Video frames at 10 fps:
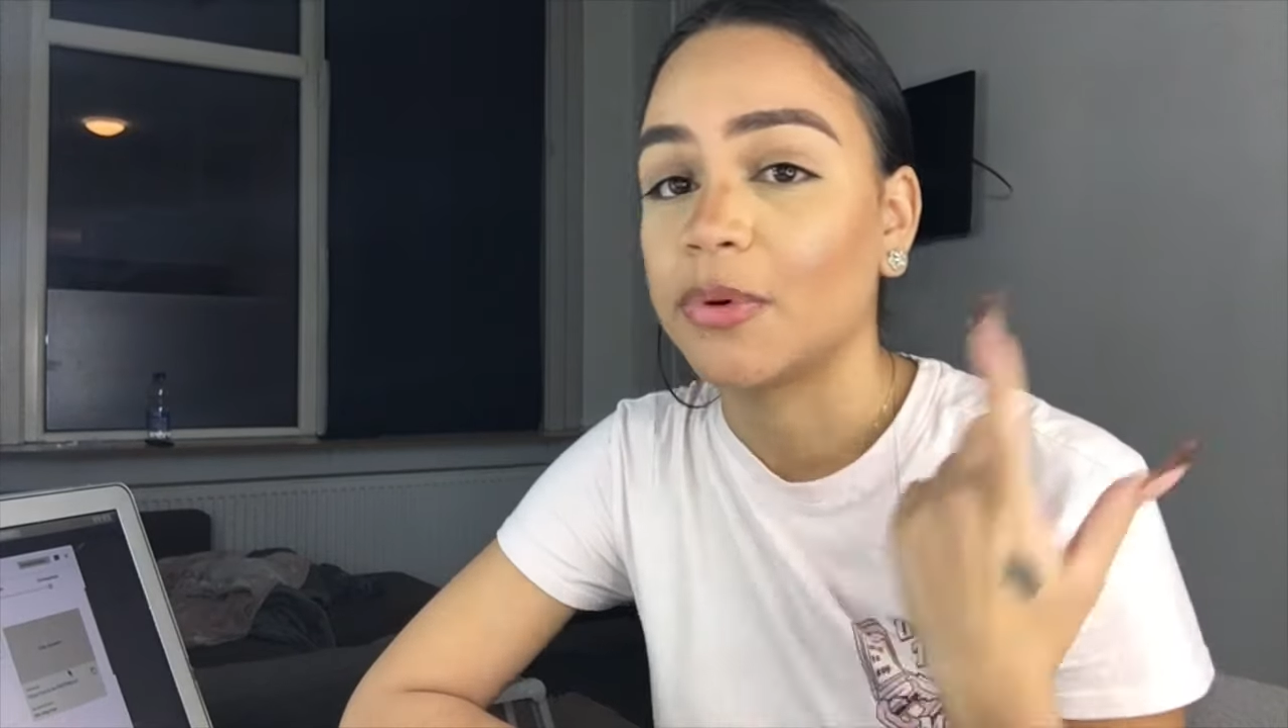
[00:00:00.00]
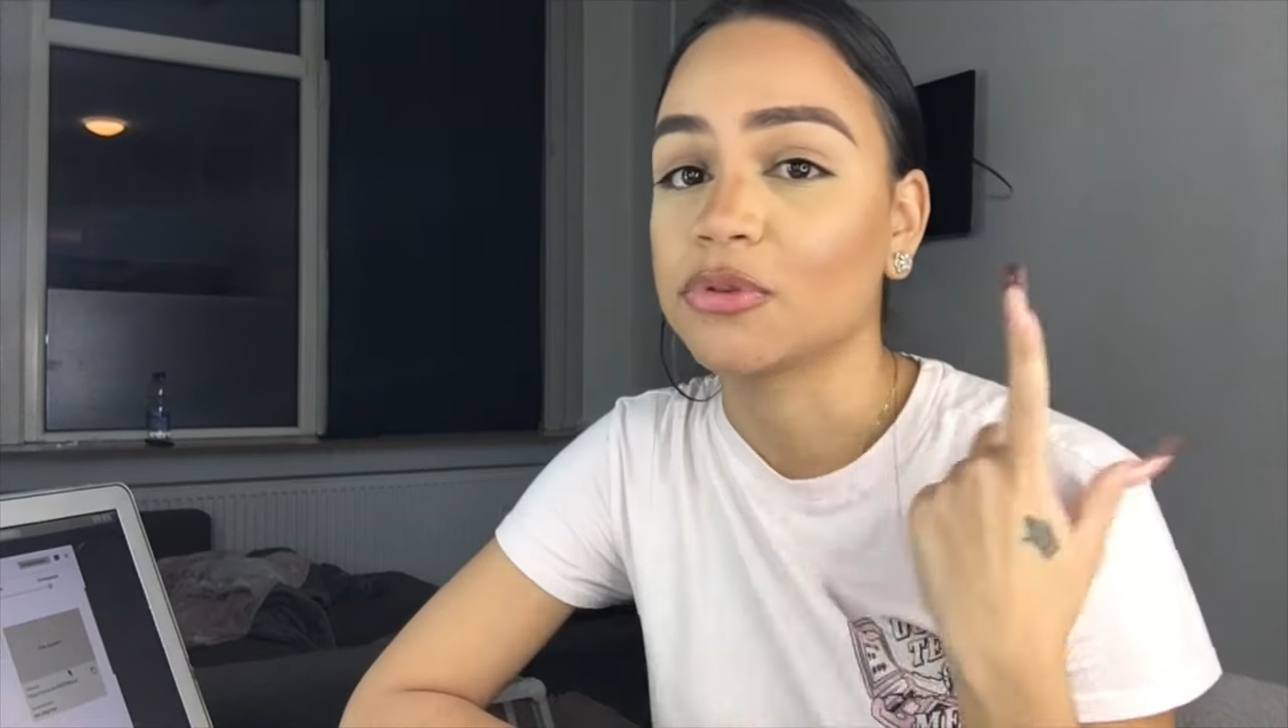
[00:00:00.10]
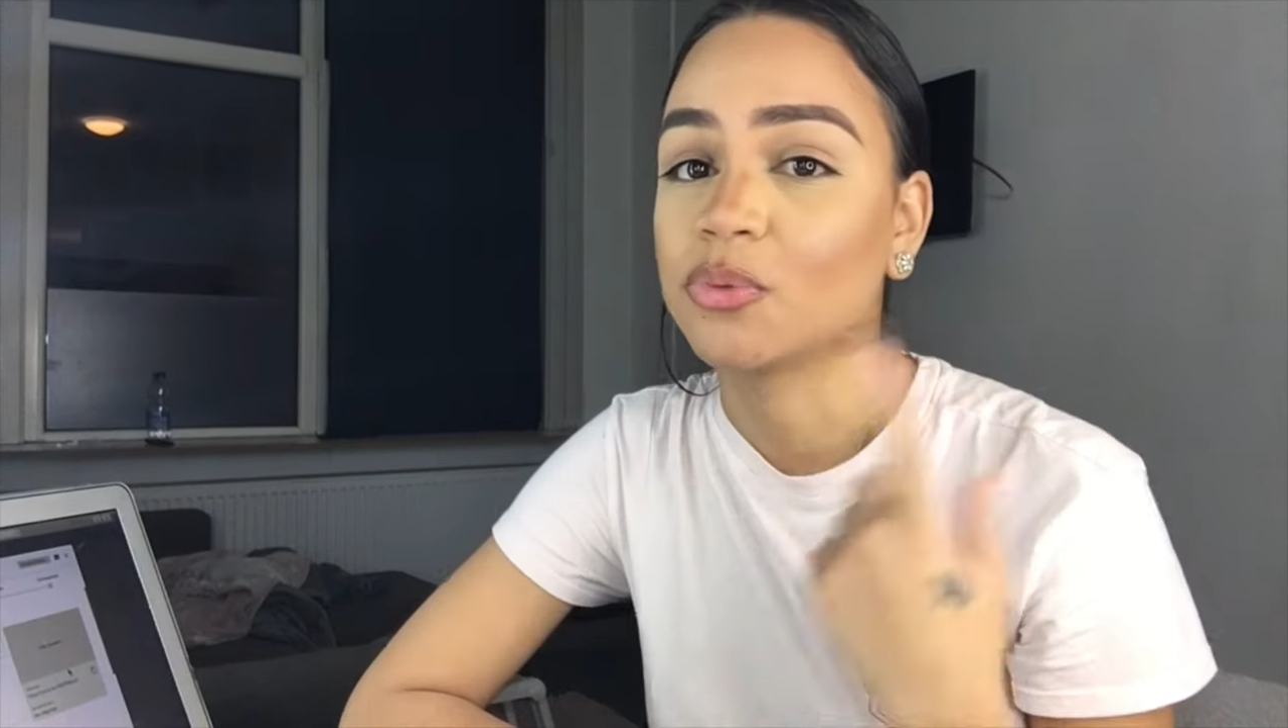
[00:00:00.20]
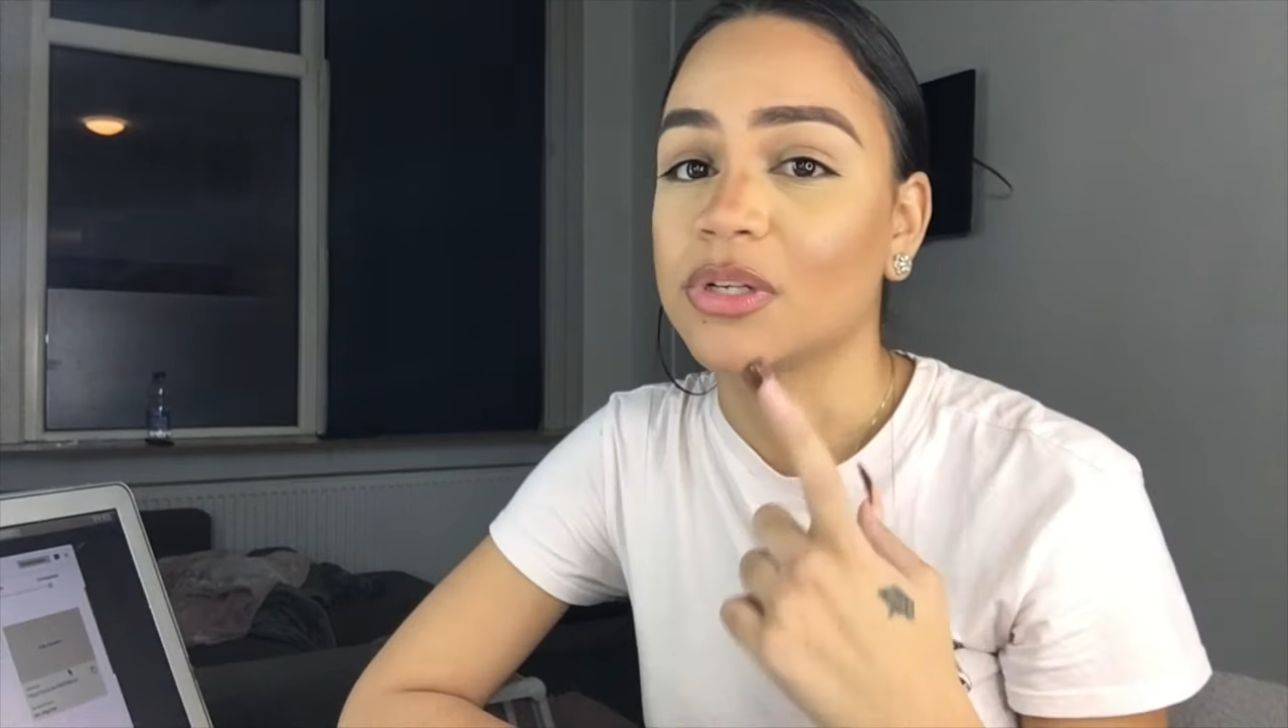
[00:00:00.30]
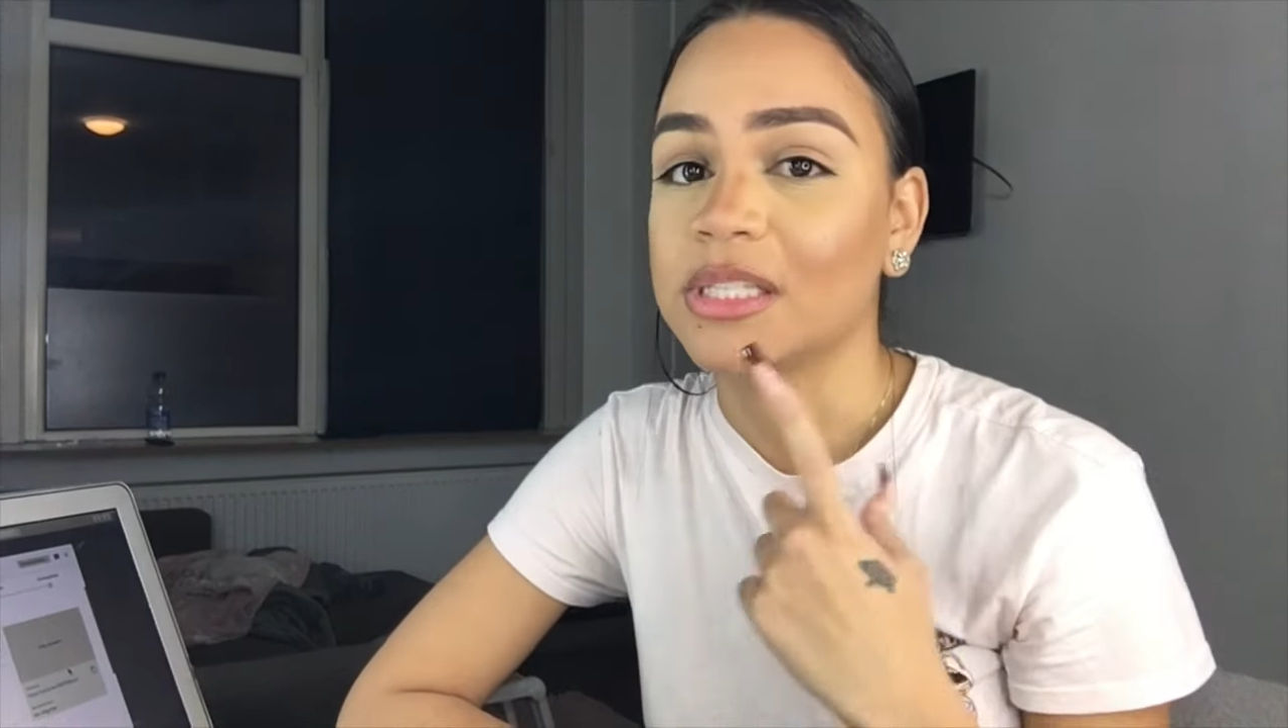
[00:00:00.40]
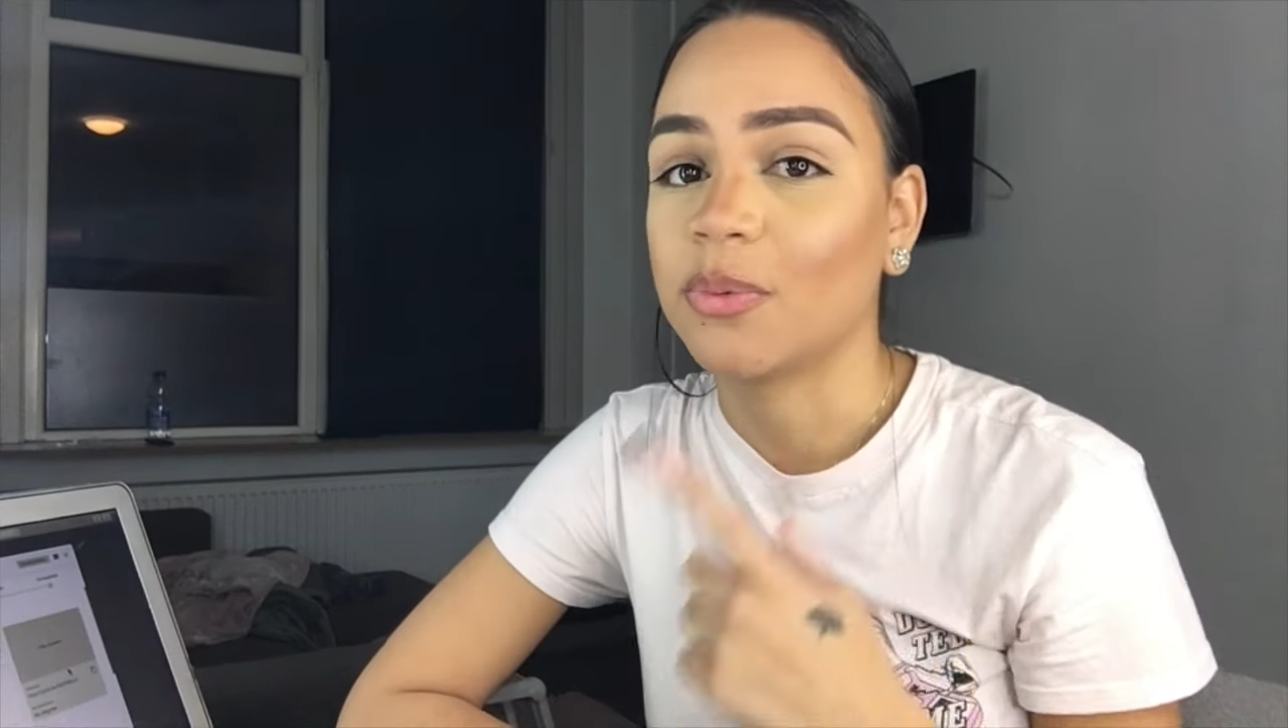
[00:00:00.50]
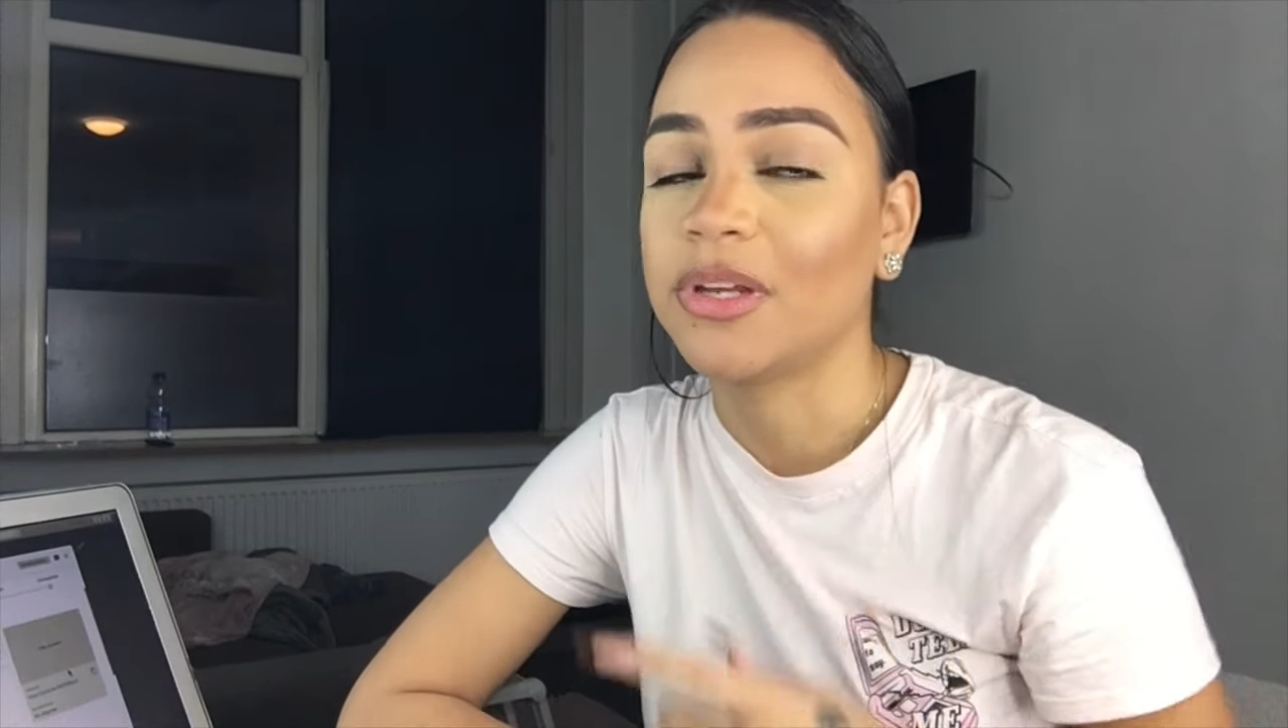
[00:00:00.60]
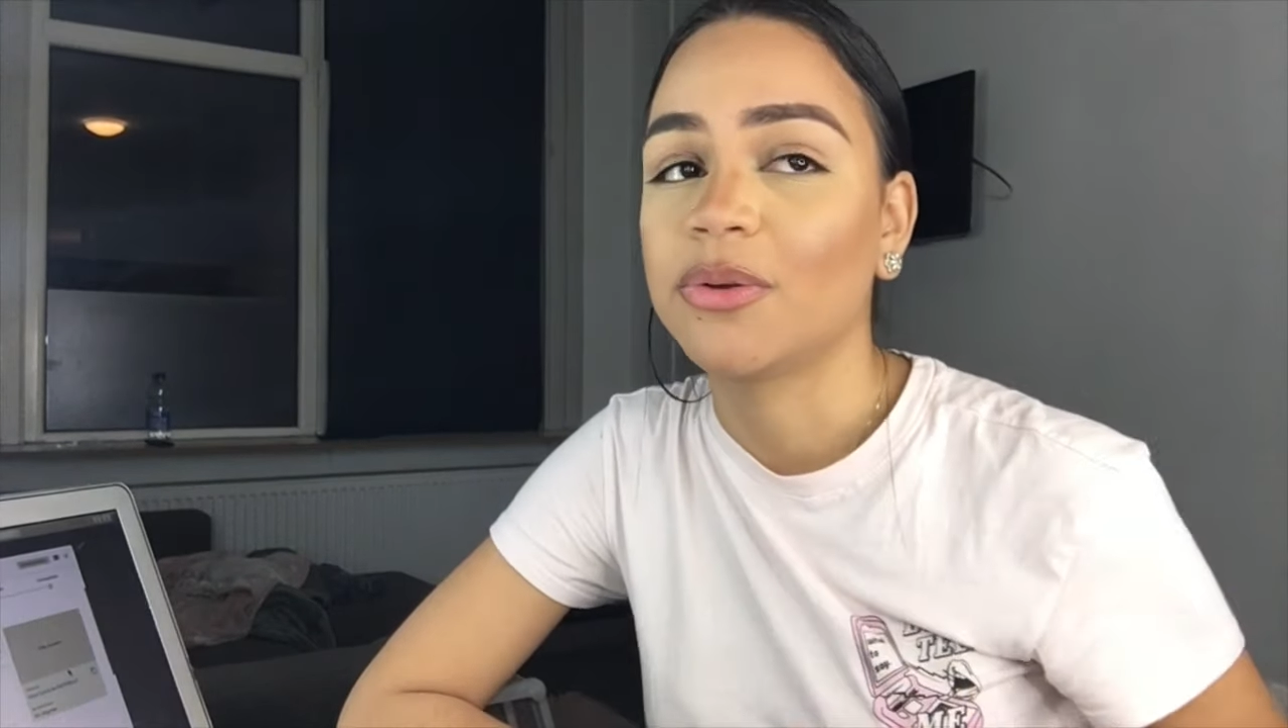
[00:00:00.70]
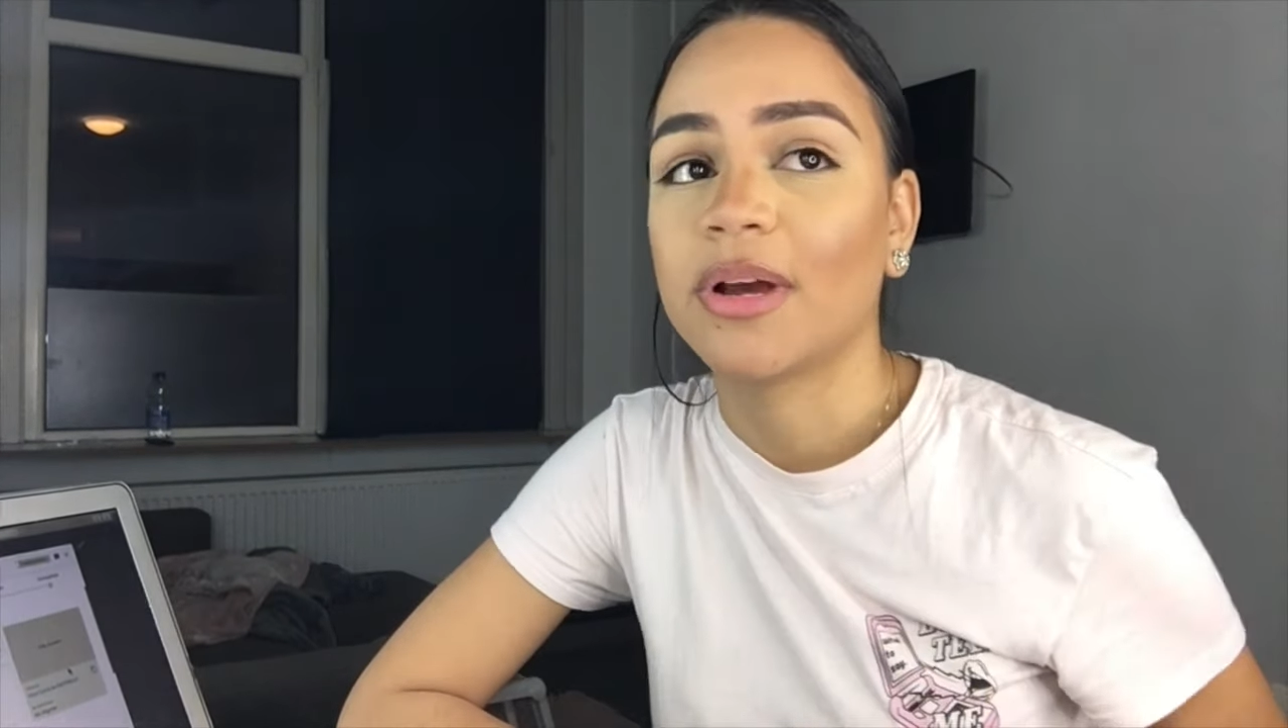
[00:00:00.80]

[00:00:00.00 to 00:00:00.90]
post once a week.